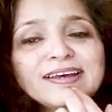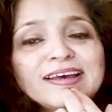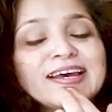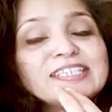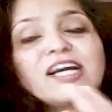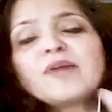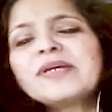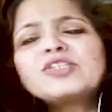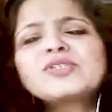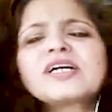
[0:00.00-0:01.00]
And
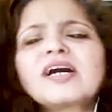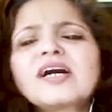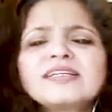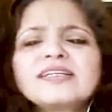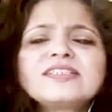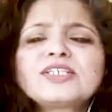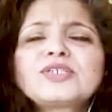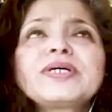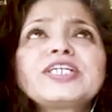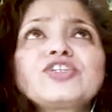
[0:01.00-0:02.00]
coming to the current
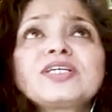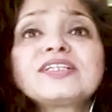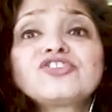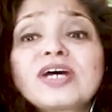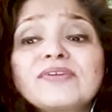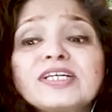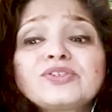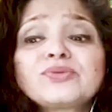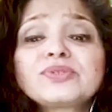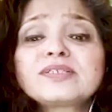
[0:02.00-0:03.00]
situation in the travel and
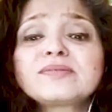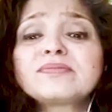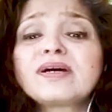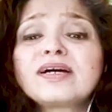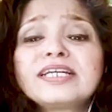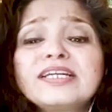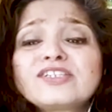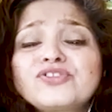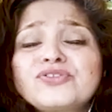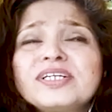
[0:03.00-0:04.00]
tourism
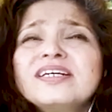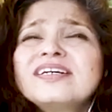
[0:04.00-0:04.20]
industry,